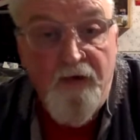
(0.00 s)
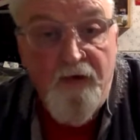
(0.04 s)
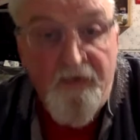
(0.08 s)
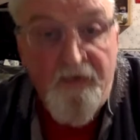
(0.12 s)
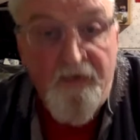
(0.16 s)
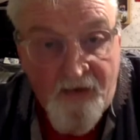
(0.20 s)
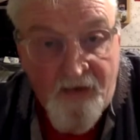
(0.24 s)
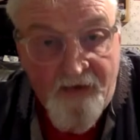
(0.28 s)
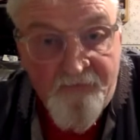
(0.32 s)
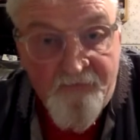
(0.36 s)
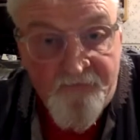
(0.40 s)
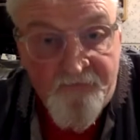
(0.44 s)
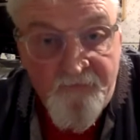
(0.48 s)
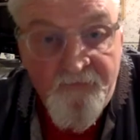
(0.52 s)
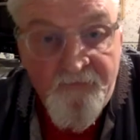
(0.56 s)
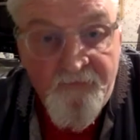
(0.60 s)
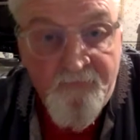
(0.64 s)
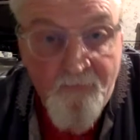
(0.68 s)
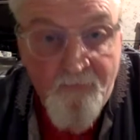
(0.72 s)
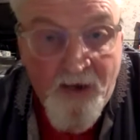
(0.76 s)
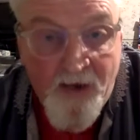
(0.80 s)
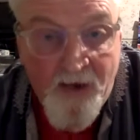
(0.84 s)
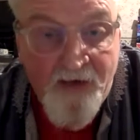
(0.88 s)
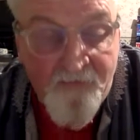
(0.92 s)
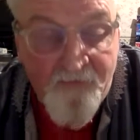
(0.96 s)
that's its
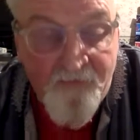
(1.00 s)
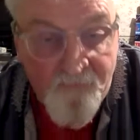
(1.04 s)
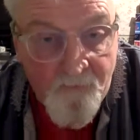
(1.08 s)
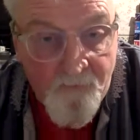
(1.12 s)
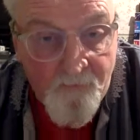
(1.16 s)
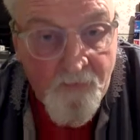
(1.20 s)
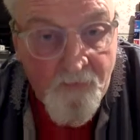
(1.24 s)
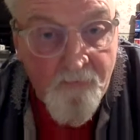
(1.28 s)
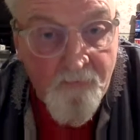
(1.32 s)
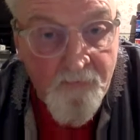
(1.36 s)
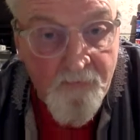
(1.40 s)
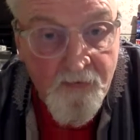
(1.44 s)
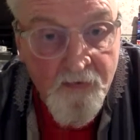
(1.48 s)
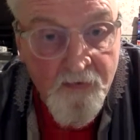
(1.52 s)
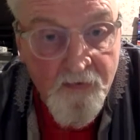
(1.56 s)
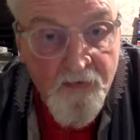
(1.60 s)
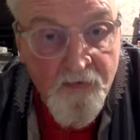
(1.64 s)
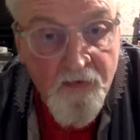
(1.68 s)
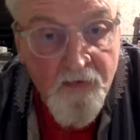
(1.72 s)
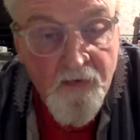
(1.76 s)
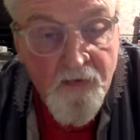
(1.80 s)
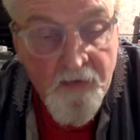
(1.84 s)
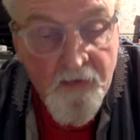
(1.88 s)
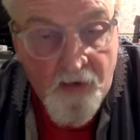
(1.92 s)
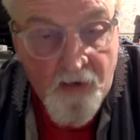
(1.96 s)
maximum
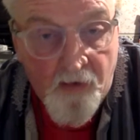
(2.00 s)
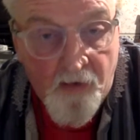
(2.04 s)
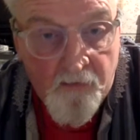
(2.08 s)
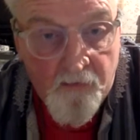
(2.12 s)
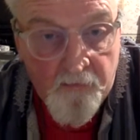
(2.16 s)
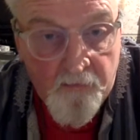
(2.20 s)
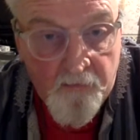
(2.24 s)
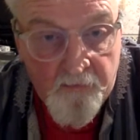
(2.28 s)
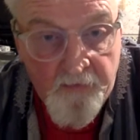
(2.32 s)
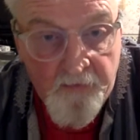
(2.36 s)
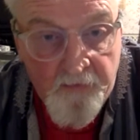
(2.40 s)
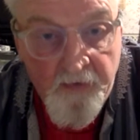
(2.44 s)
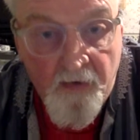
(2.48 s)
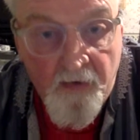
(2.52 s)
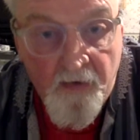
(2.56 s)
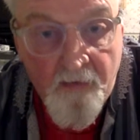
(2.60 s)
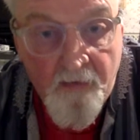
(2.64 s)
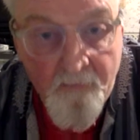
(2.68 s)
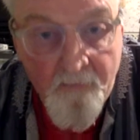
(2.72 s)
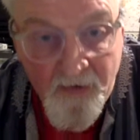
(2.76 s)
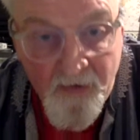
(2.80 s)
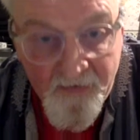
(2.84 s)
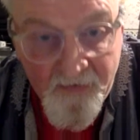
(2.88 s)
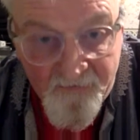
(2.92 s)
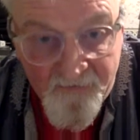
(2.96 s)
load. It
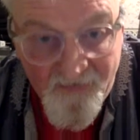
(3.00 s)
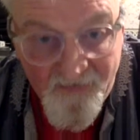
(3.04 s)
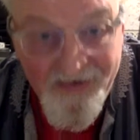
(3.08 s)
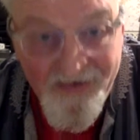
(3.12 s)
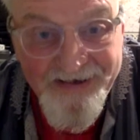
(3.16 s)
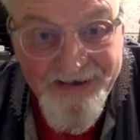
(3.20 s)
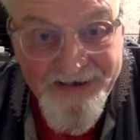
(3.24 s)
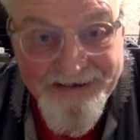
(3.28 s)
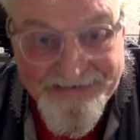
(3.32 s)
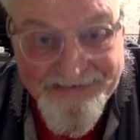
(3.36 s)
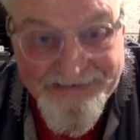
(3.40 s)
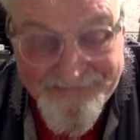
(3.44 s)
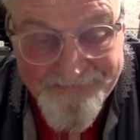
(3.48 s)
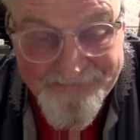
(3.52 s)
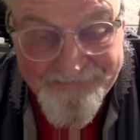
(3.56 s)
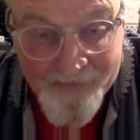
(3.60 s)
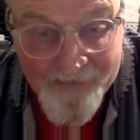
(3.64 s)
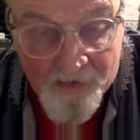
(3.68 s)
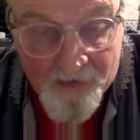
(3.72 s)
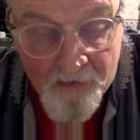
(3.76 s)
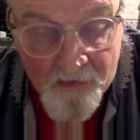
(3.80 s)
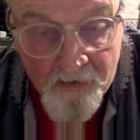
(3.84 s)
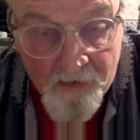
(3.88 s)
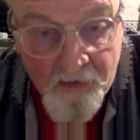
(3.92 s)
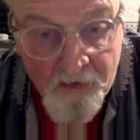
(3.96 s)
makes a litre.